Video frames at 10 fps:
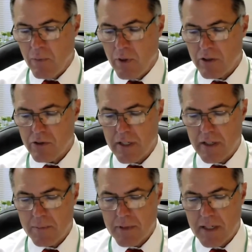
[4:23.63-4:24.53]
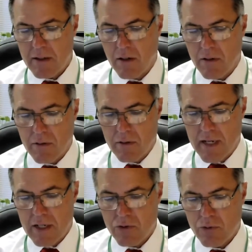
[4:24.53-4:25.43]
We also had an update on the
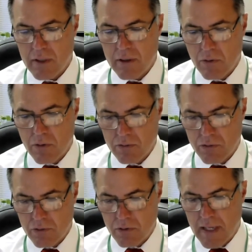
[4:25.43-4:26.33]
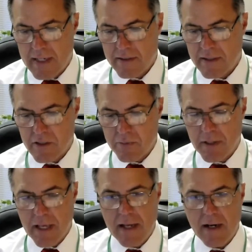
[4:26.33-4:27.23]
natural and cultural assets
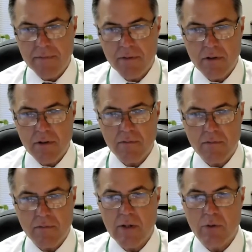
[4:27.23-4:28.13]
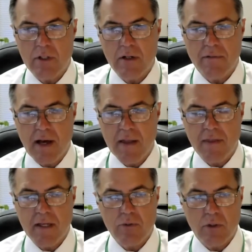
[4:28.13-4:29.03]
plan effort of trying to identify
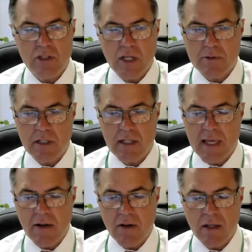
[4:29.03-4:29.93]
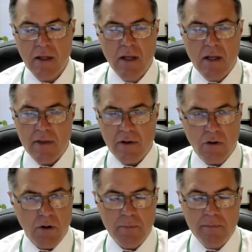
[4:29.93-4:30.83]
things within James City County that
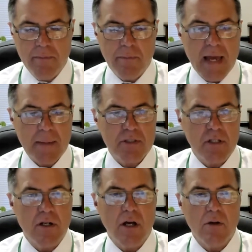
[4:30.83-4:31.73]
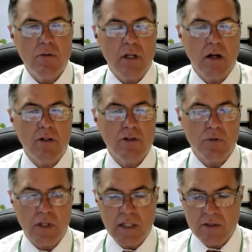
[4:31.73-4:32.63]
are on maps and known, and
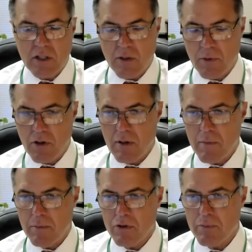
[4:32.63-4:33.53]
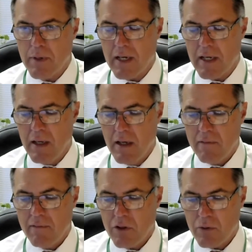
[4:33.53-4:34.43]
also things that community members may
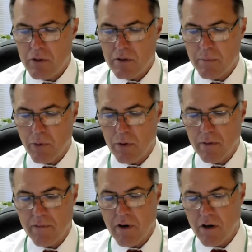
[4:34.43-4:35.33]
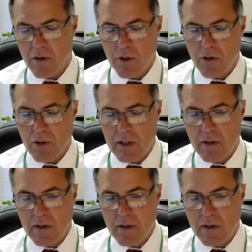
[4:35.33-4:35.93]
view as important for our community.